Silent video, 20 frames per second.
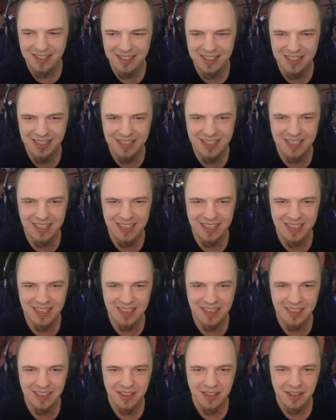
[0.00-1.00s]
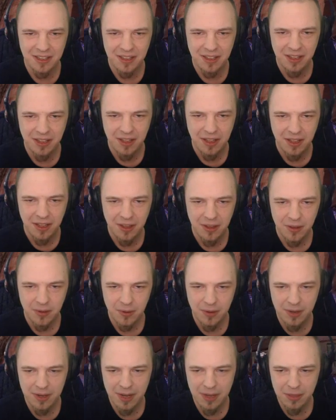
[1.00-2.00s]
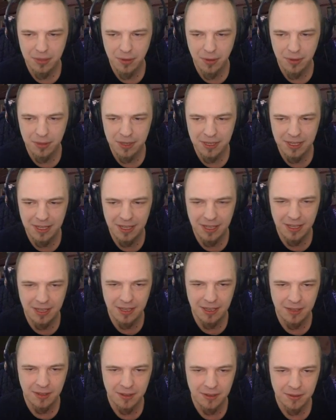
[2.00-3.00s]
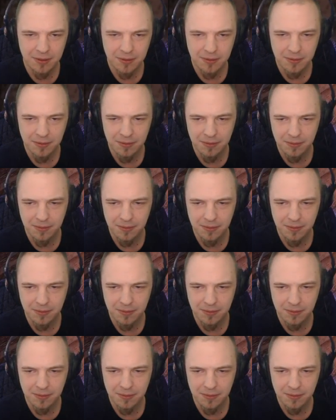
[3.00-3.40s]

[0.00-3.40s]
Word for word: I need the key. Where'd I throw the key?